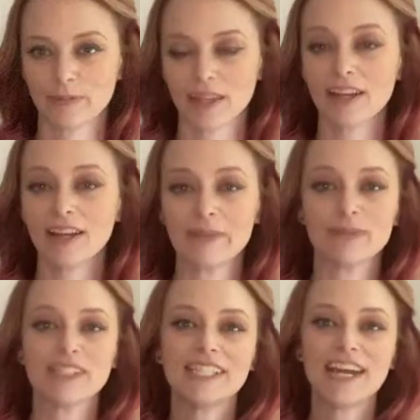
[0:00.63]
All right,
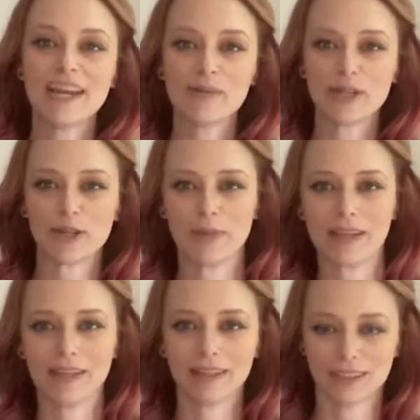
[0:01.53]
today we are
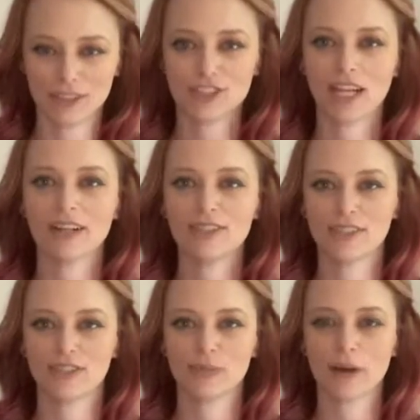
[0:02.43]
making Cherry
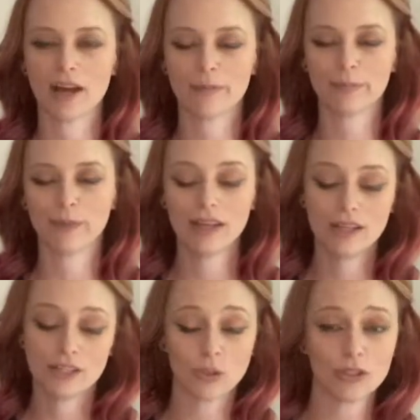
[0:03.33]
Tootsie Pop.
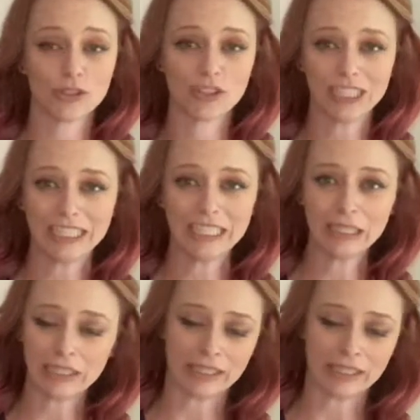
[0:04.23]
So what you're gonna need